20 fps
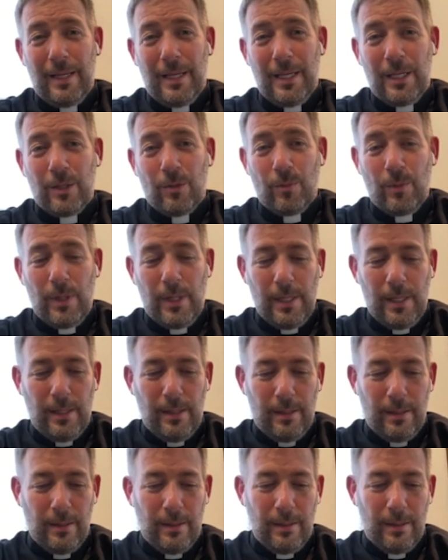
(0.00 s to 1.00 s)
As we
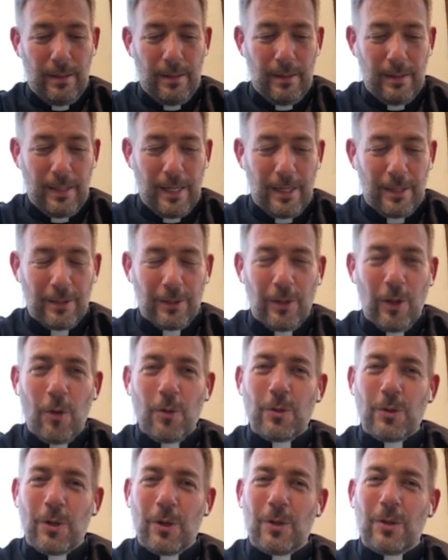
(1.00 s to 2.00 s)
get
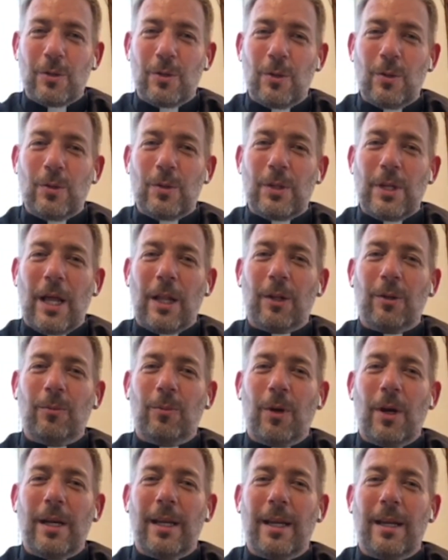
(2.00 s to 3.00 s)
closer to
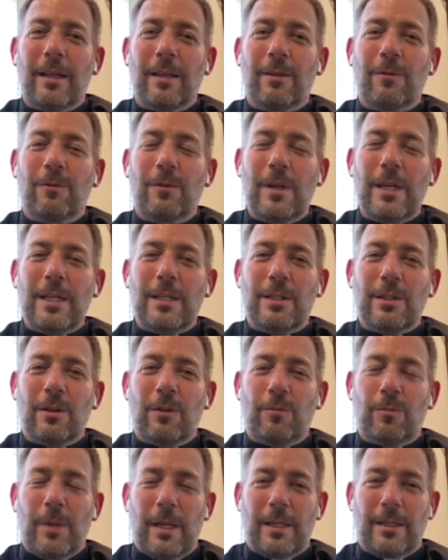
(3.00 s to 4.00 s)
celebrating the Feast
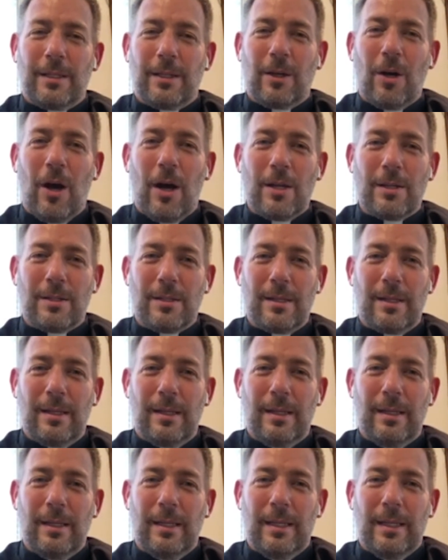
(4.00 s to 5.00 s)
of Pentecost,
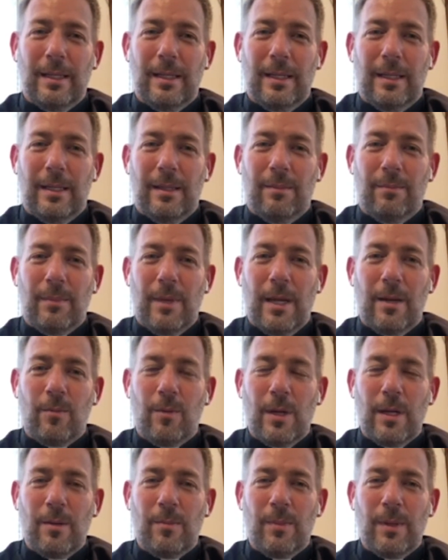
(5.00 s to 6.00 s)
may
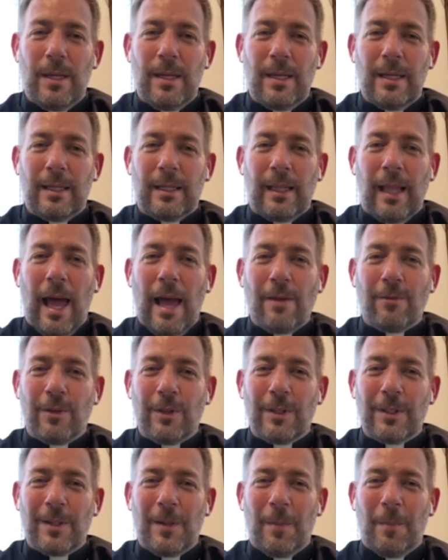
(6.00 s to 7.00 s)
we be
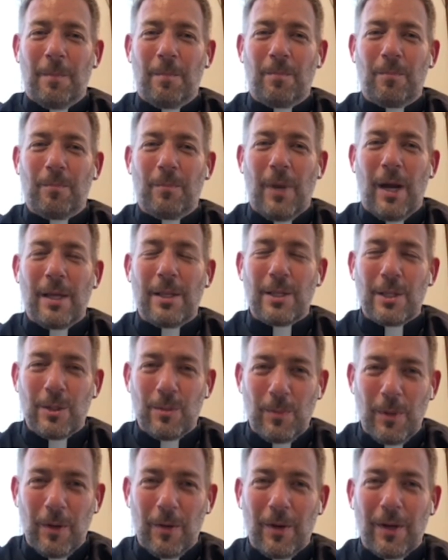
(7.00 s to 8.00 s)
enlivened by the
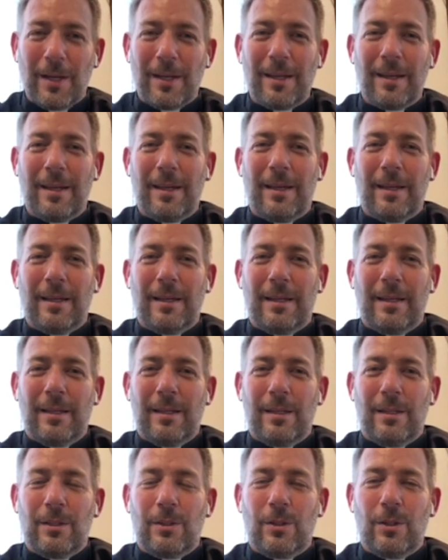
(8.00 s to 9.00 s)
Spirit
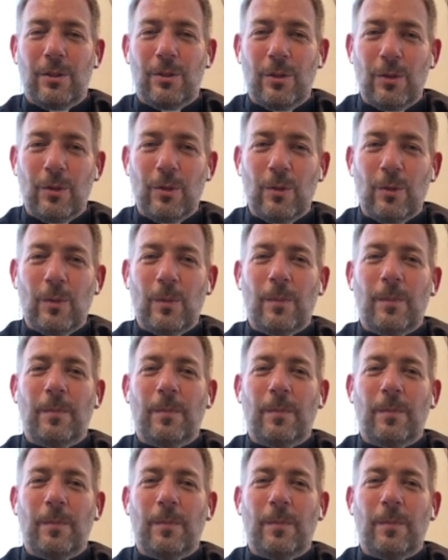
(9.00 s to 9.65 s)
to do